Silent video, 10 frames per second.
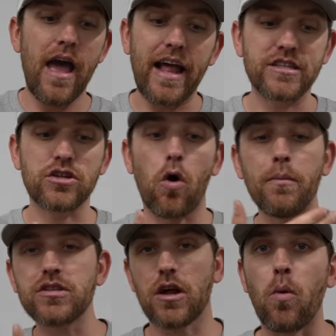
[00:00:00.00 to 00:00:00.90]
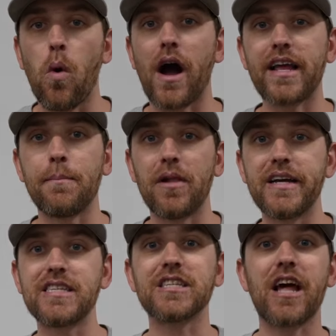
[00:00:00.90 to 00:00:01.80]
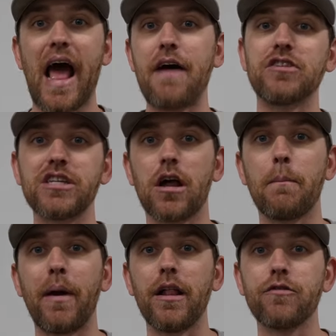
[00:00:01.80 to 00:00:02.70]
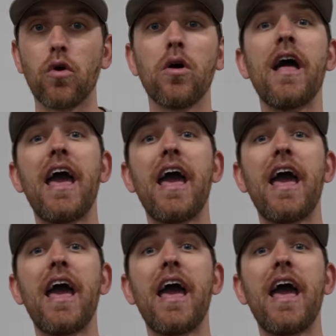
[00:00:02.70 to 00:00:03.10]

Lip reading: and it's almost gonna walk into place. It's gonna have a ton of belly roll,